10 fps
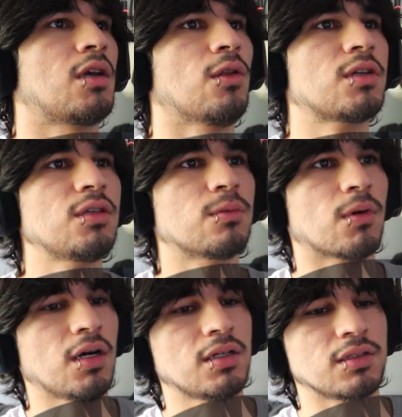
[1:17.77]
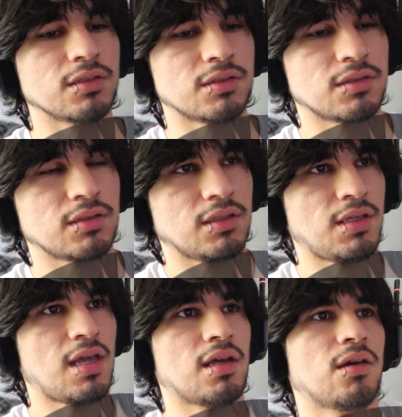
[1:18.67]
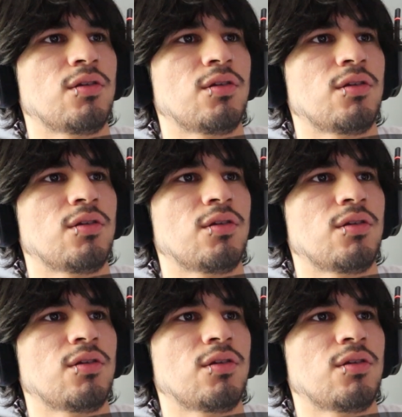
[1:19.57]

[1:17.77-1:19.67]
It he was. Yeah,